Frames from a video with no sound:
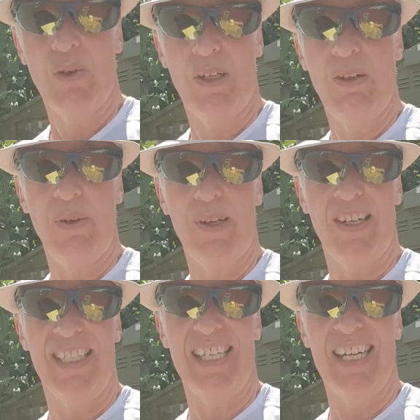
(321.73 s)
I hope you
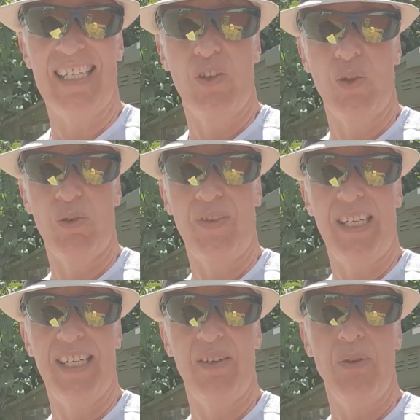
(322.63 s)
like that short
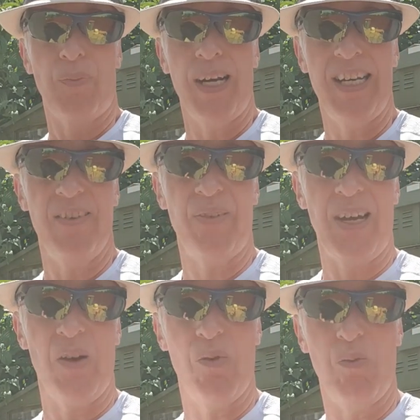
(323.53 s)
video. Plenty of
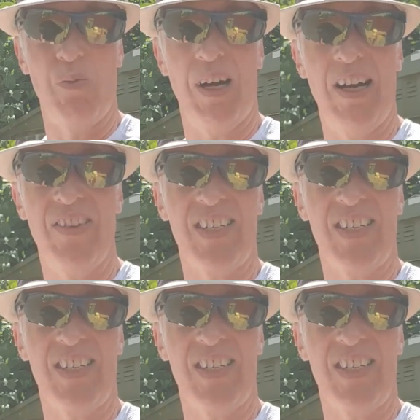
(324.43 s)
other